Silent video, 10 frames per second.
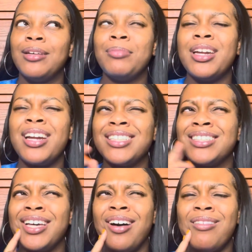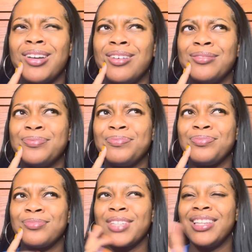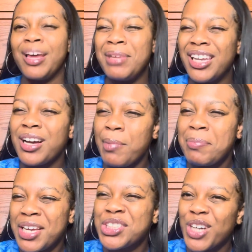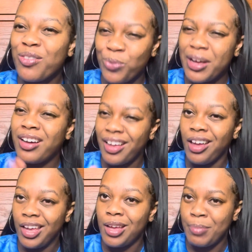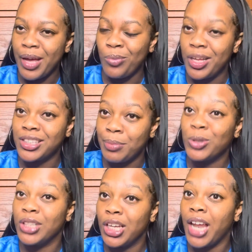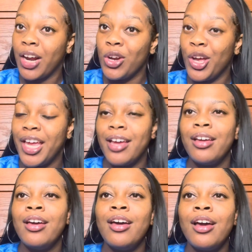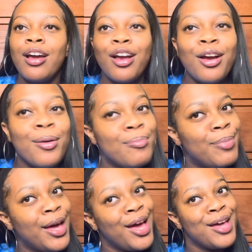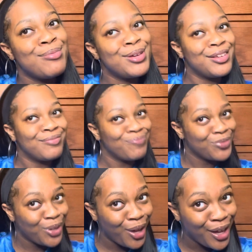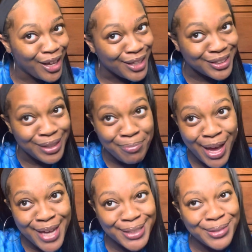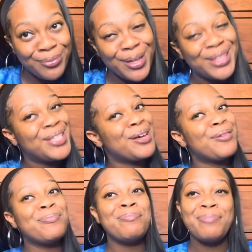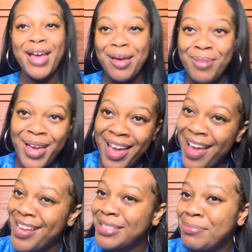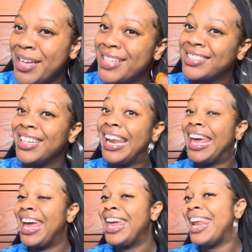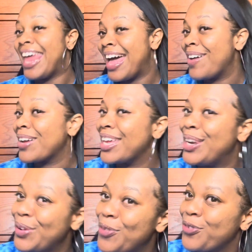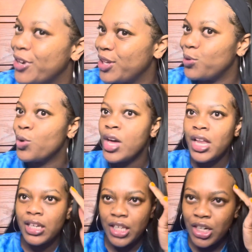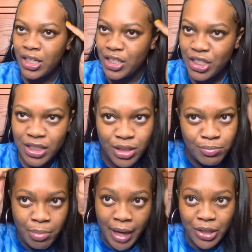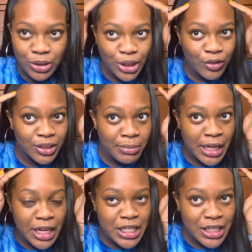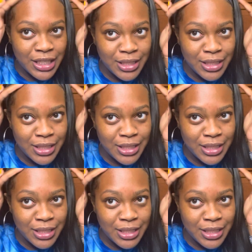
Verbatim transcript: And then I said, hold on. Let me look up a picture of what a headband wig is supposed to look like on your head. Baby, it's amazing what some baby hairbands laid down can do for you. Literally just Make yourself some edges.